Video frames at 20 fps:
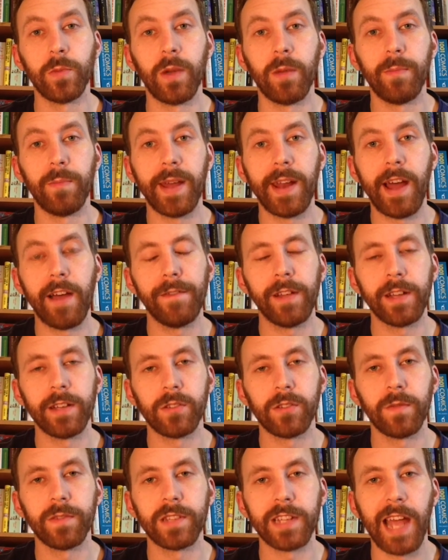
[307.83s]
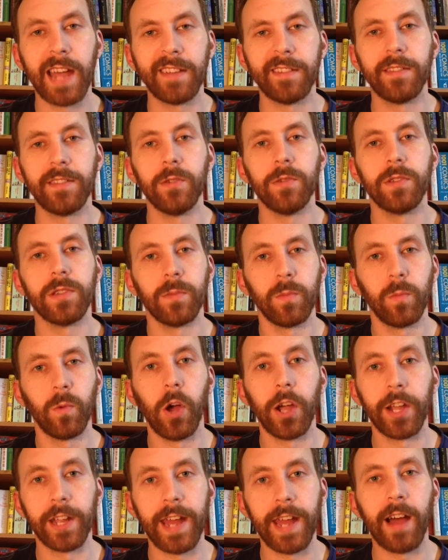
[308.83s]
and Ben Affleck has obviously had to do some
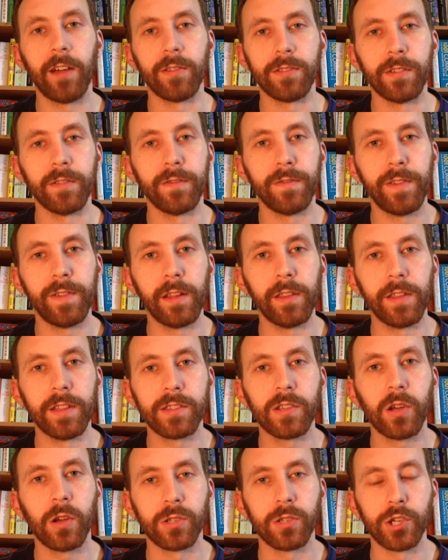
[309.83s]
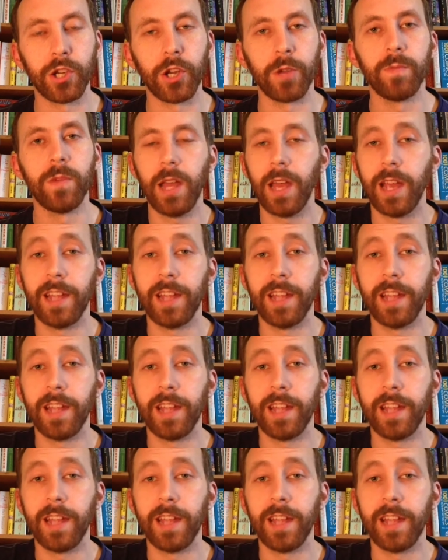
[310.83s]
working out to fill this costume.